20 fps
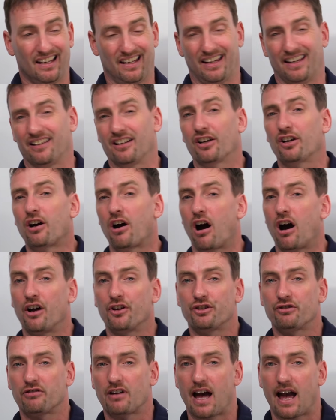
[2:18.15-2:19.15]
In a
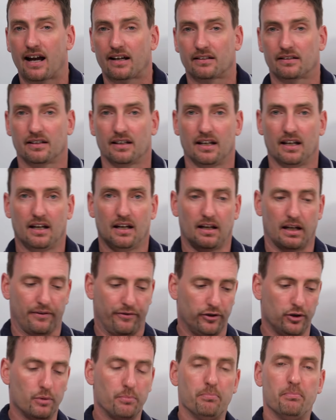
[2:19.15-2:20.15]
contract, if you